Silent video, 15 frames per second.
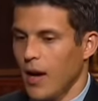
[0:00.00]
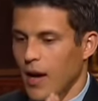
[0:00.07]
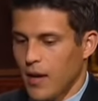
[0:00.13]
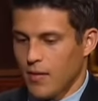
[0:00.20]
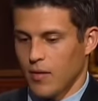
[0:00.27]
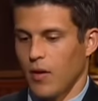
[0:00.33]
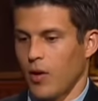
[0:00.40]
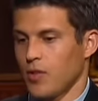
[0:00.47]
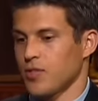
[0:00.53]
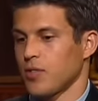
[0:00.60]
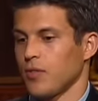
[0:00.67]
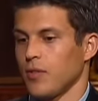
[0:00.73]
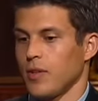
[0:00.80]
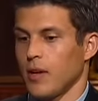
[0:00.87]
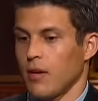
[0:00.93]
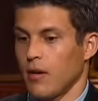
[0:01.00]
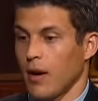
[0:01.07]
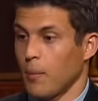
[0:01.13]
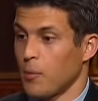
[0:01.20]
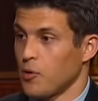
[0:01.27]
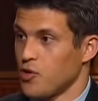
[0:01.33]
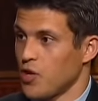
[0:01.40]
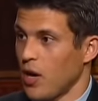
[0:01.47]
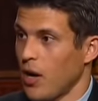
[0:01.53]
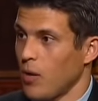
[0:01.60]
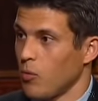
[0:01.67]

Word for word: And also their upper jaw